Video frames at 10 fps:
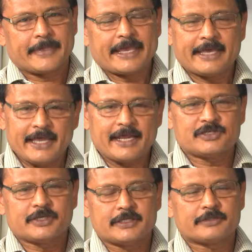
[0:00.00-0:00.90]
Again, I
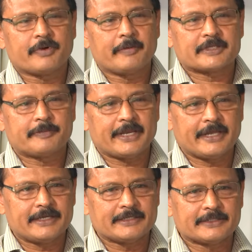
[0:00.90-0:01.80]
say this from
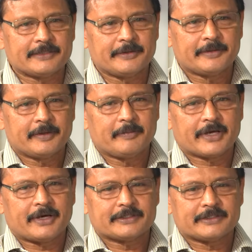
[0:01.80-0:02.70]
experience,
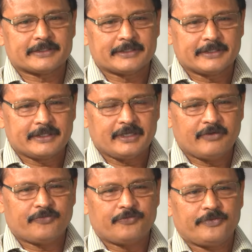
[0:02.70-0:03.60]
because
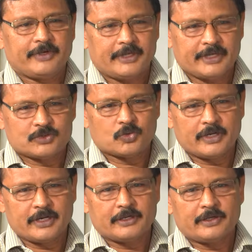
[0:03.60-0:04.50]
if a
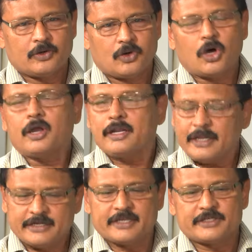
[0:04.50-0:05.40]
student or
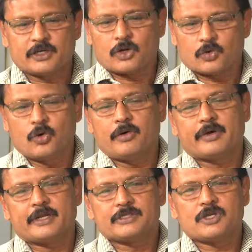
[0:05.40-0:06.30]
a teacher or
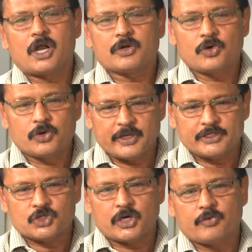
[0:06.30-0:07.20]
whoever is not going to
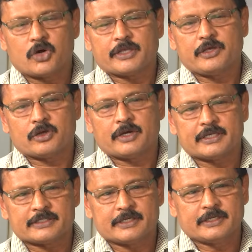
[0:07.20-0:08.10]
enjoy what he or
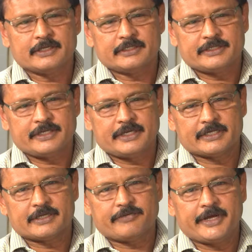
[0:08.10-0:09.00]
she
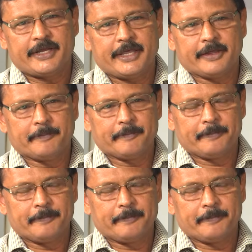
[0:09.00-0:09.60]
does every day,